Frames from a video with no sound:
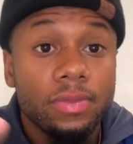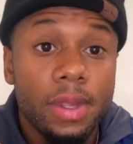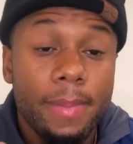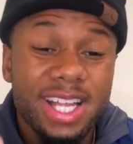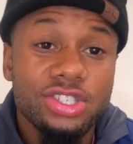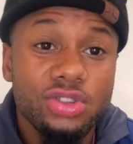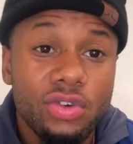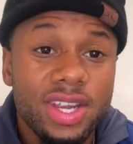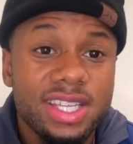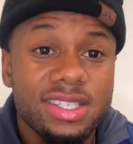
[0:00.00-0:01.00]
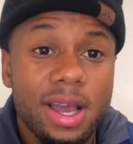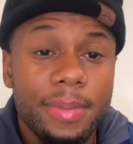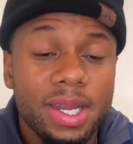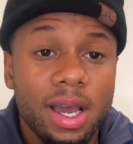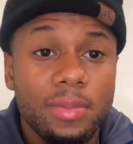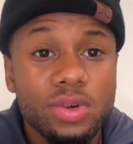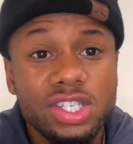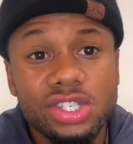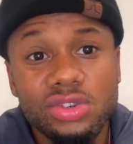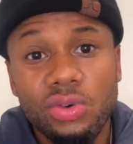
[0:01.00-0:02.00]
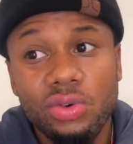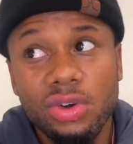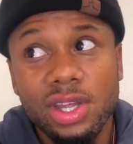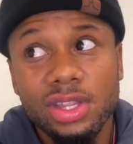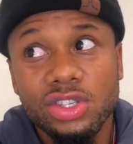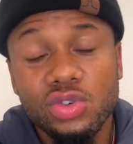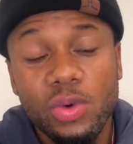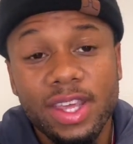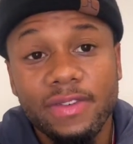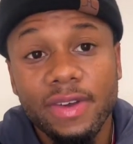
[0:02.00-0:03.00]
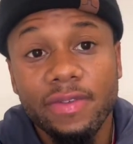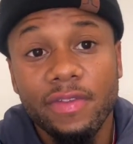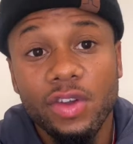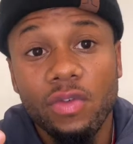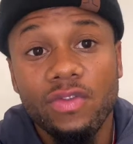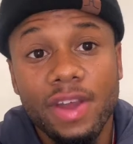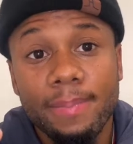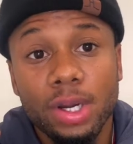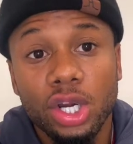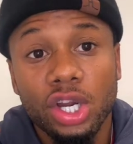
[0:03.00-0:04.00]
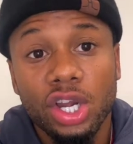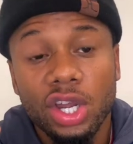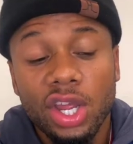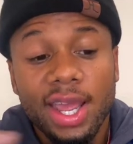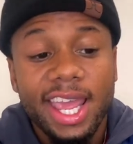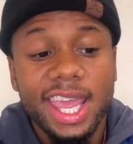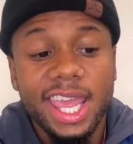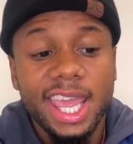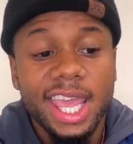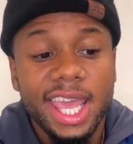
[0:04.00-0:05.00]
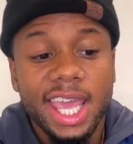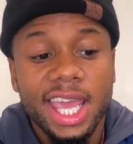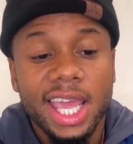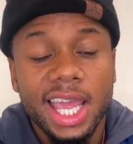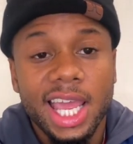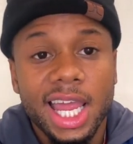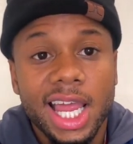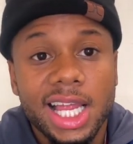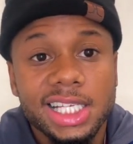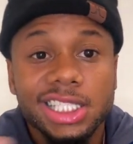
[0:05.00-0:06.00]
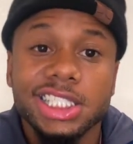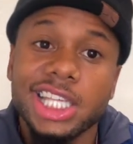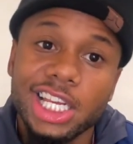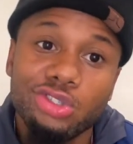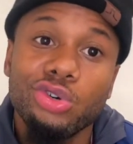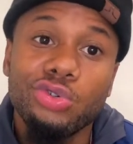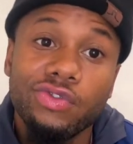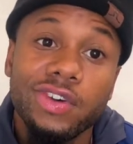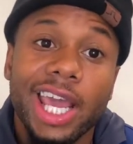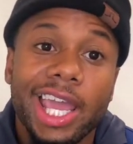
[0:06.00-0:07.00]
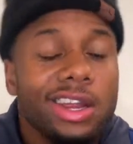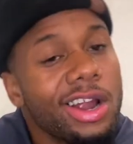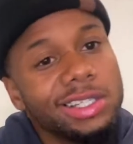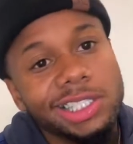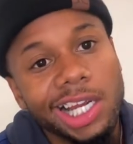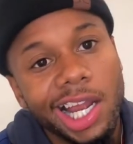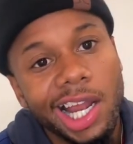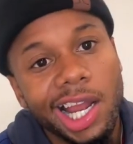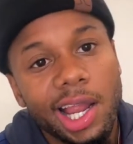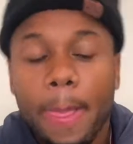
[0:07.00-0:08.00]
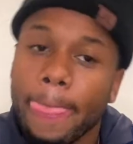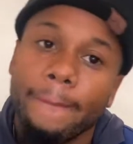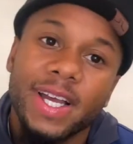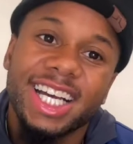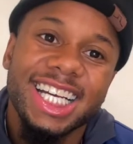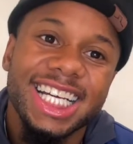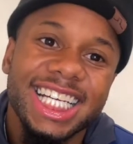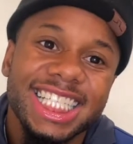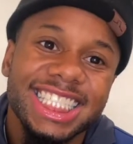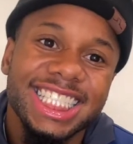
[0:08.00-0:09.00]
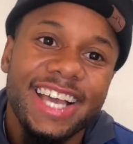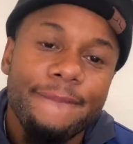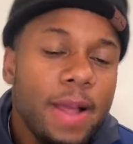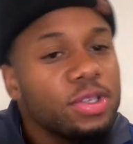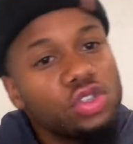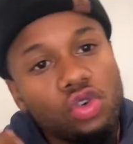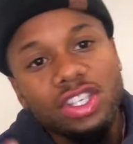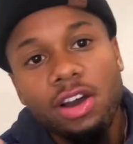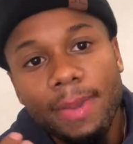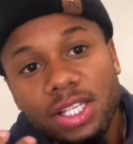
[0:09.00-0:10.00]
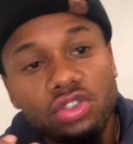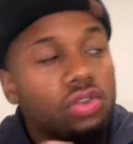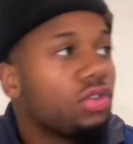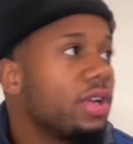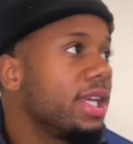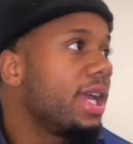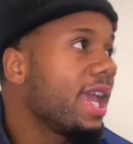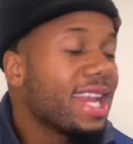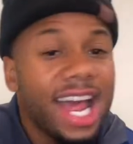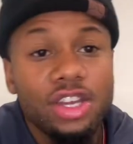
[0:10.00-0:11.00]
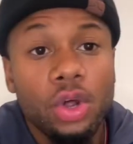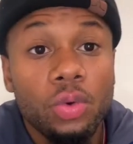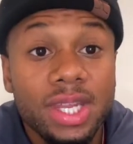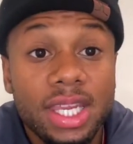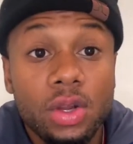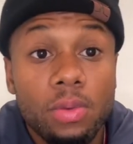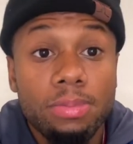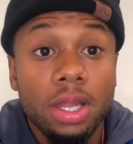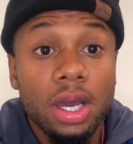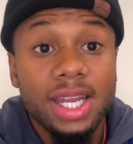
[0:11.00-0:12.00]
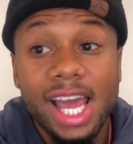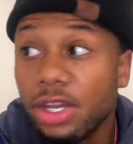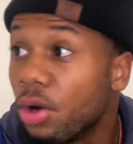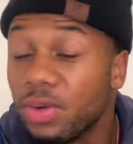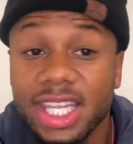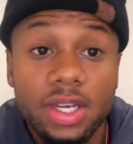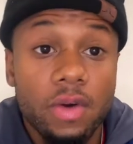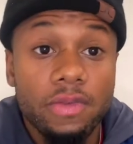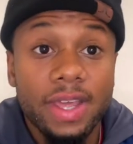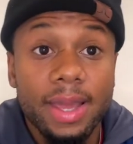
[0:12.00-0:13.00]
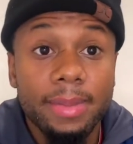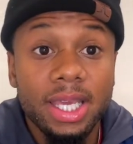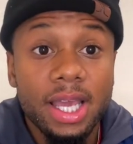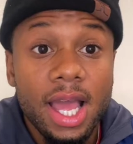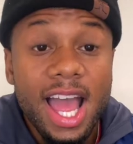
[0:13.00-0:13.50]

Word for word: my story is coming up, which is on the twenty-fifth of November. And stay tuned for that, you know what I'm saying? Because I'm just going to tell my story, and I don't need no blood. I don't need no family.